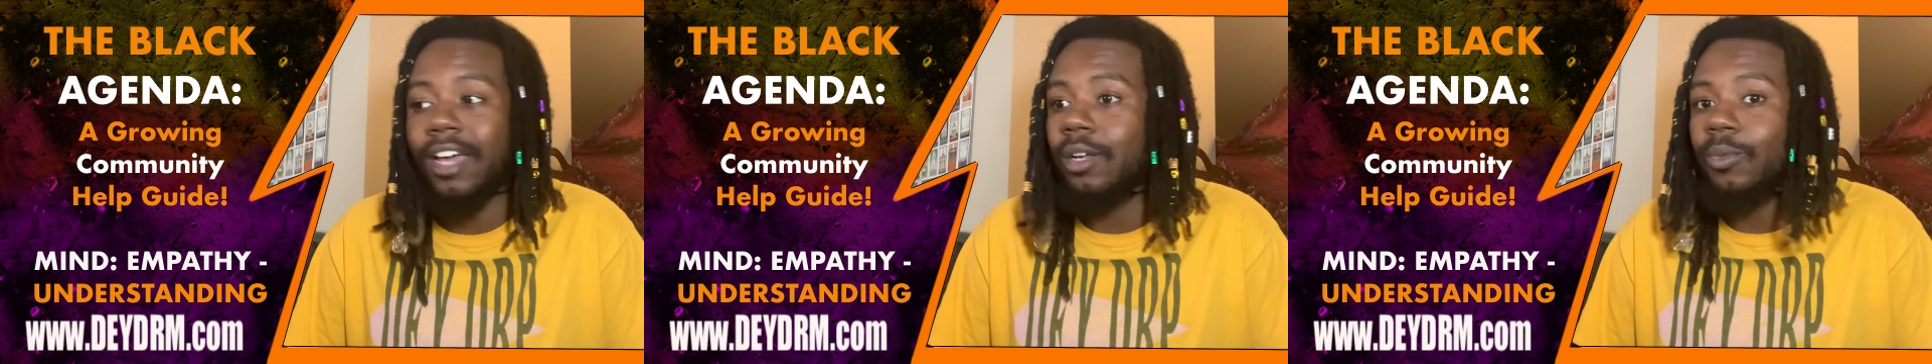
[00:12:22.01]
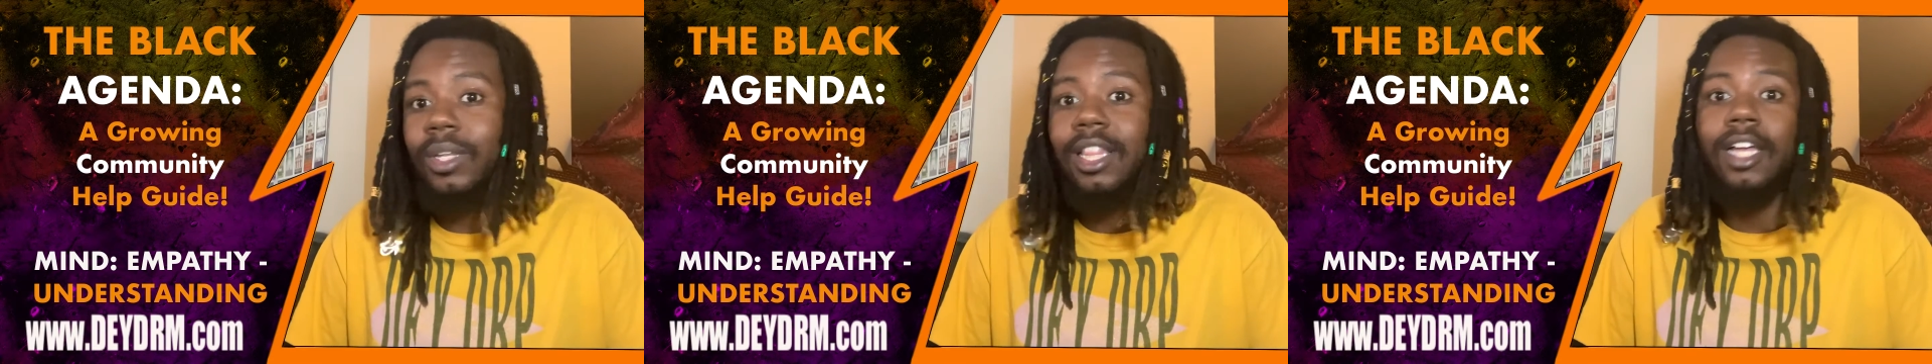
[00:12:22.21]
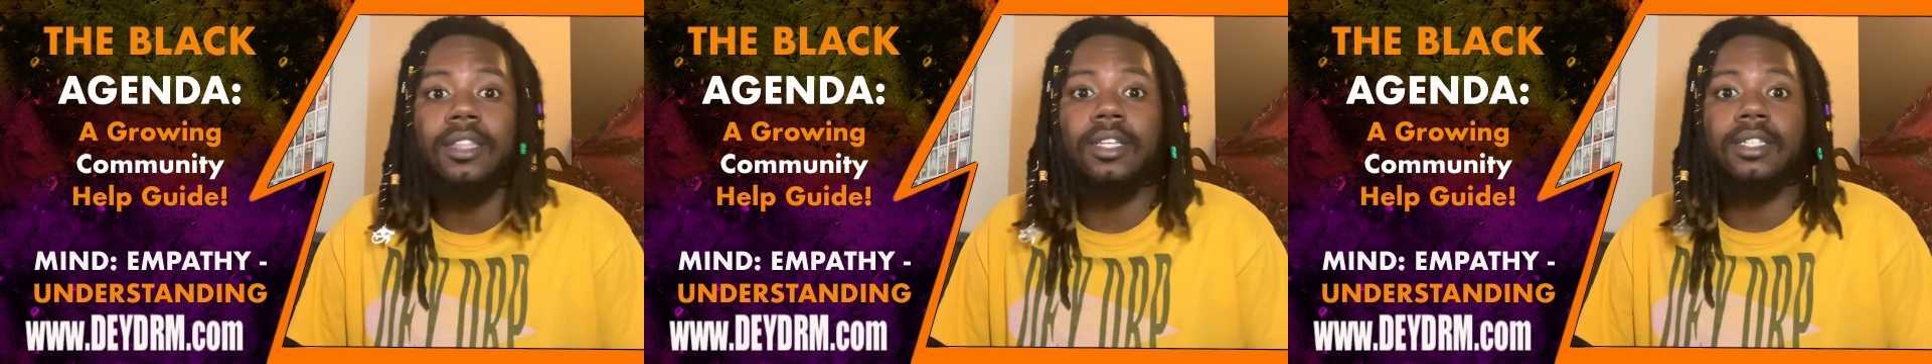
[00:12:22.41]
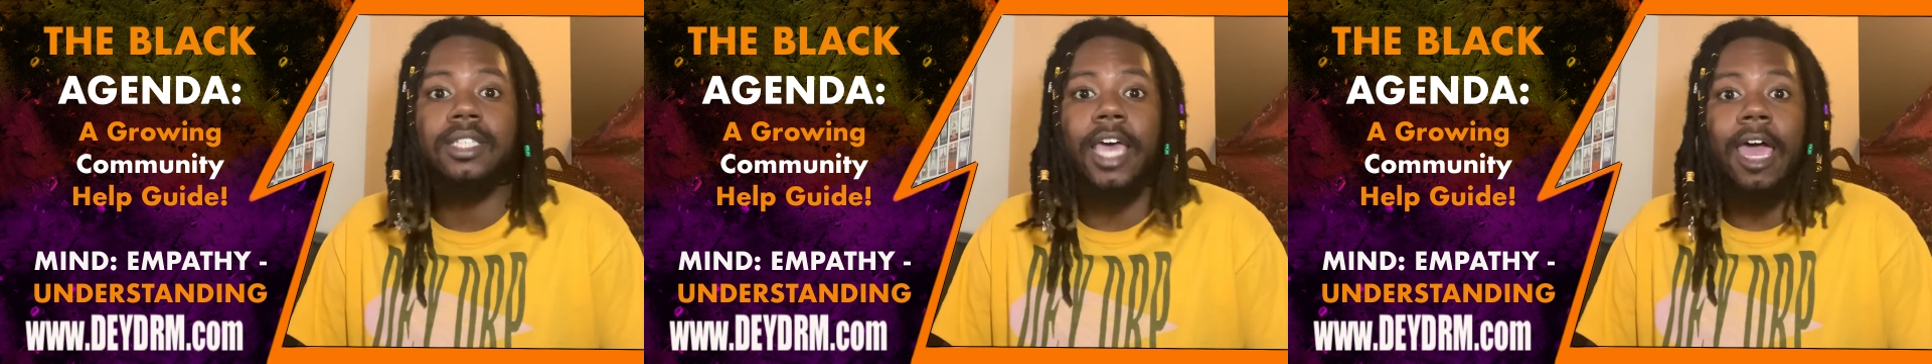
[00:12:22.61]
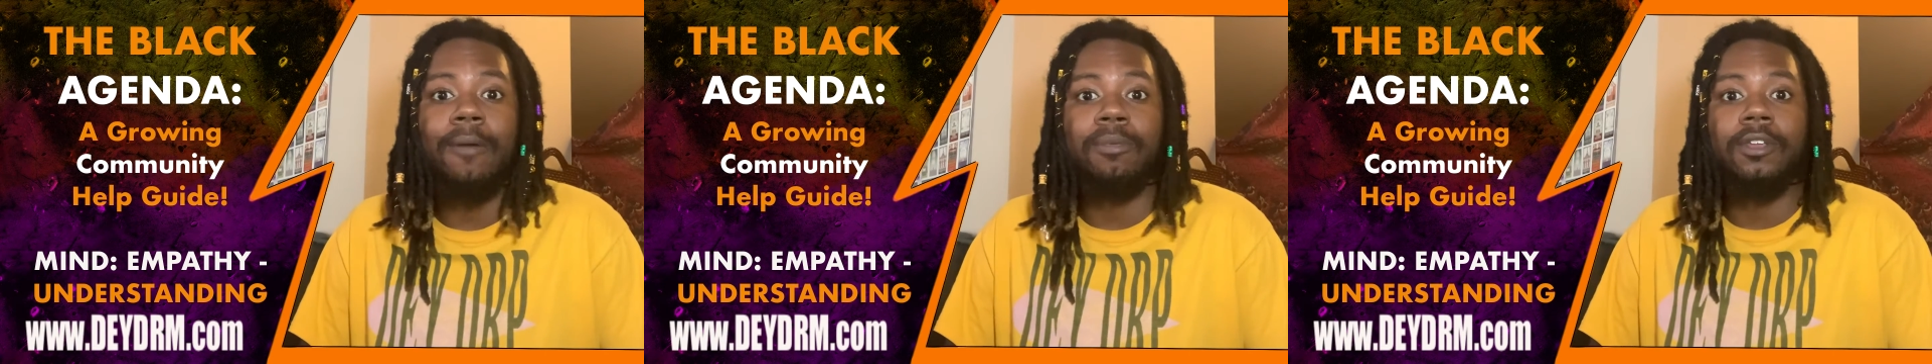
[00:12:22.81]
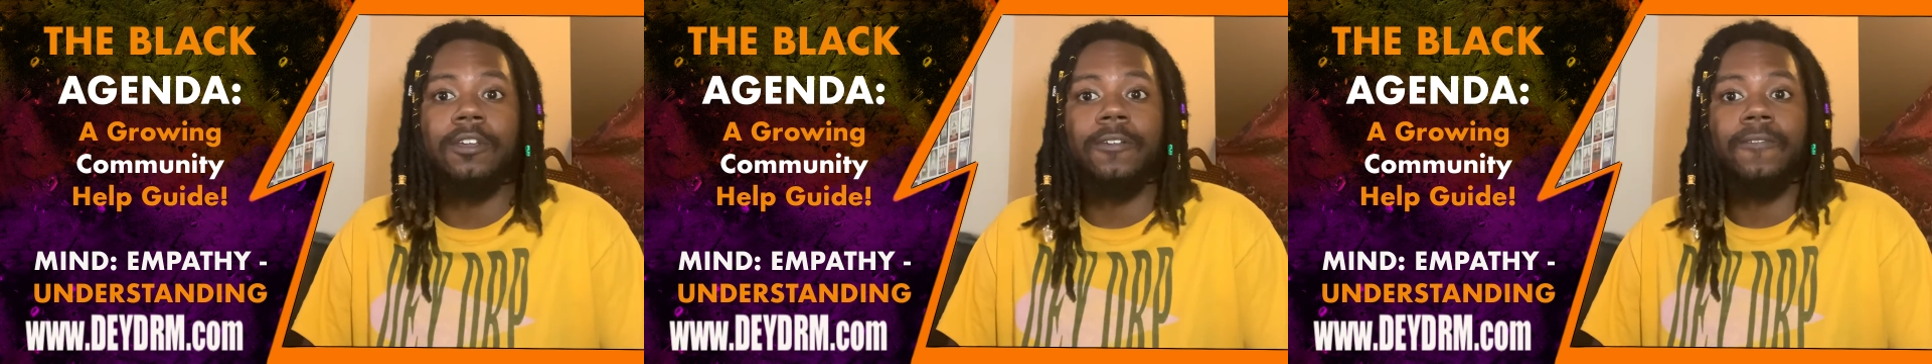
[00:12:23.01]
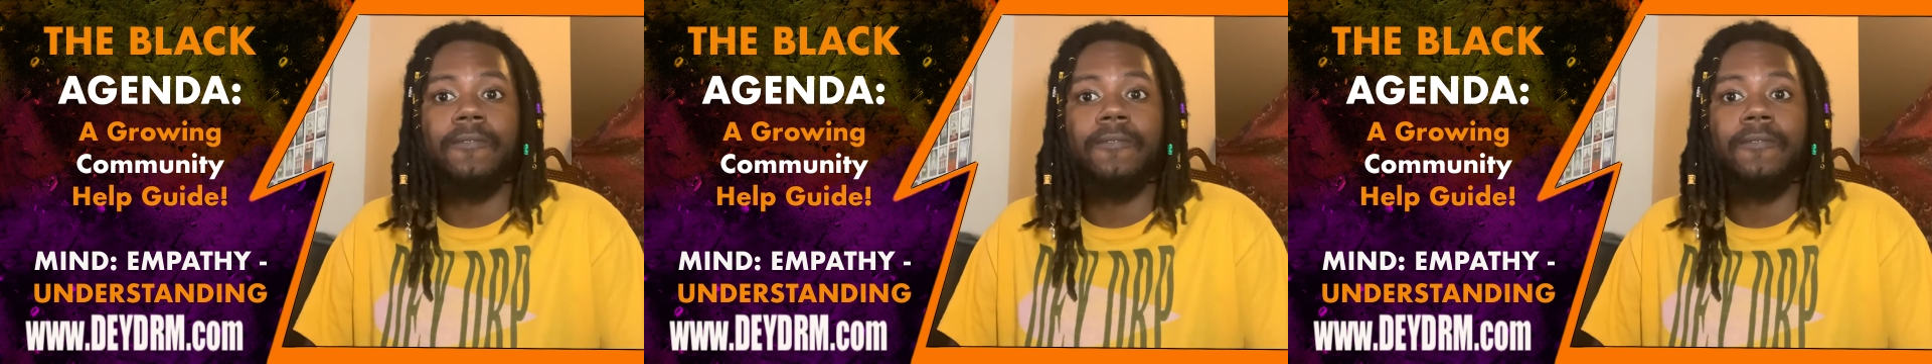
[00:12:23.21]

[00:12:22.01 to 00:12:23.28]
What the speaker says: did we let this happen?